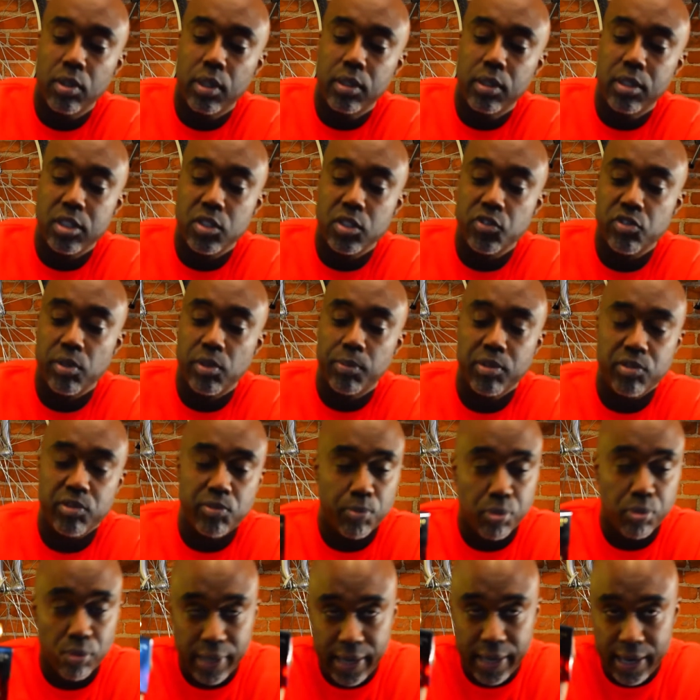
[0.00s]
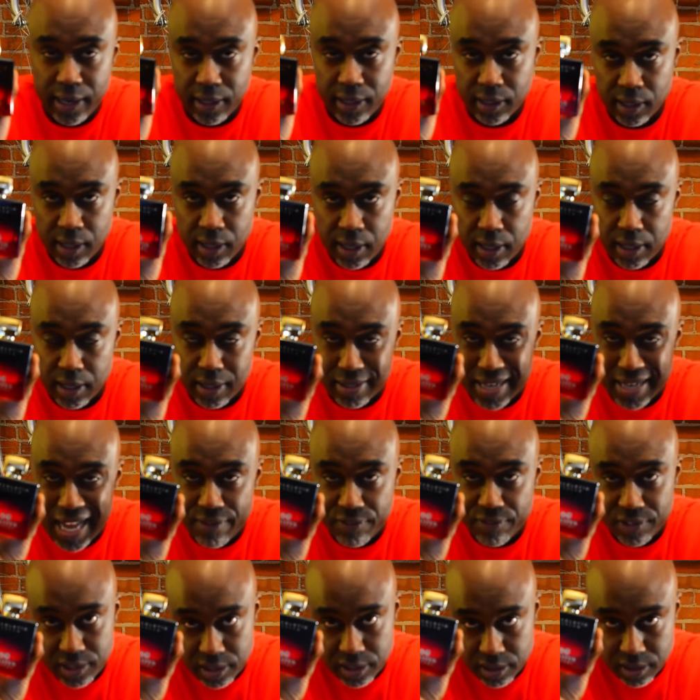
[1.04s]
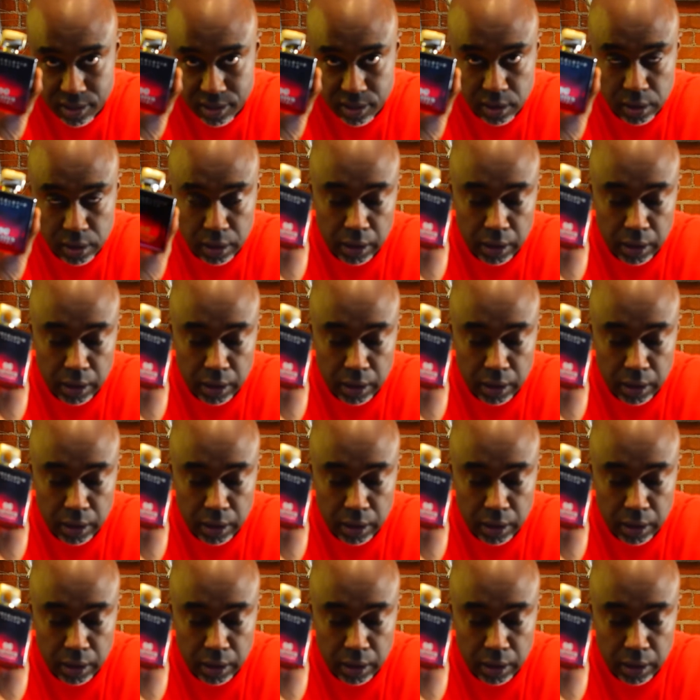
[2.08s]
This is from his brand Novitus.